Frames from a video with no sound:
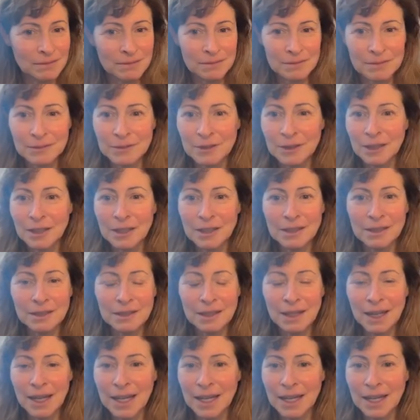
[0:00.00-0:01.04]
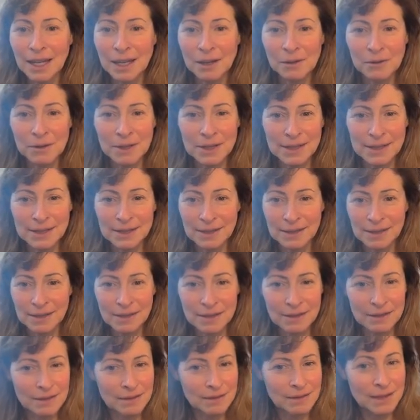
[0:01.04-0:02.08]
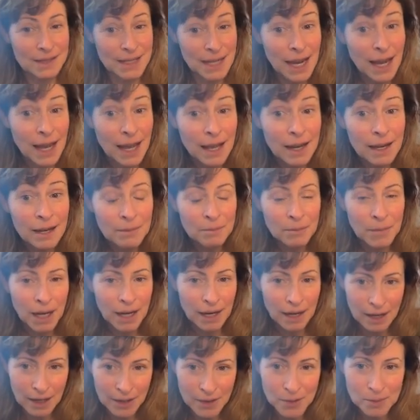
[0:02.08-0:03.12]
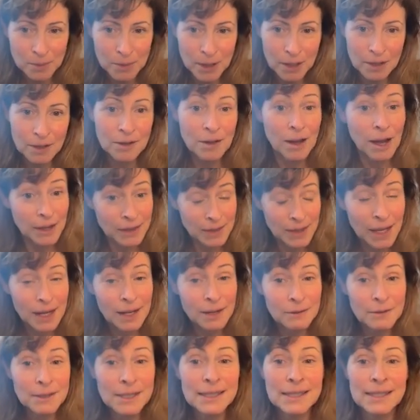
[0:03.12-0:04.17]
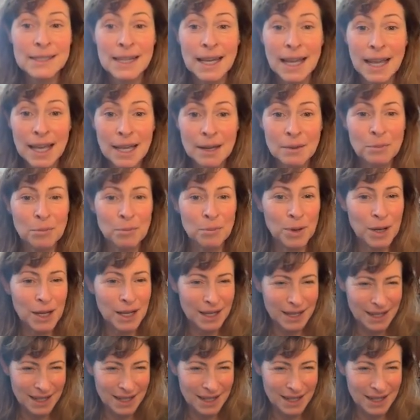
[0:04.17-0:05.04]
looked like it was dead. My husband thought that it was dead, but